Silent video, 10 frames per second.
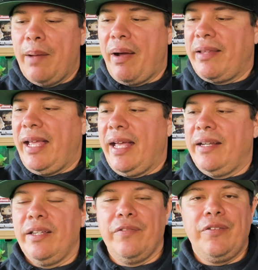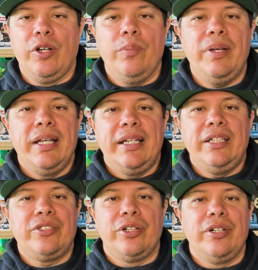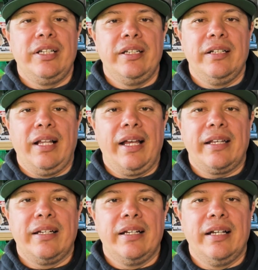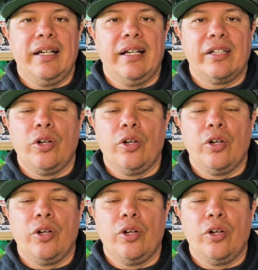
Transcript: And by the end of the film, he's turned into like a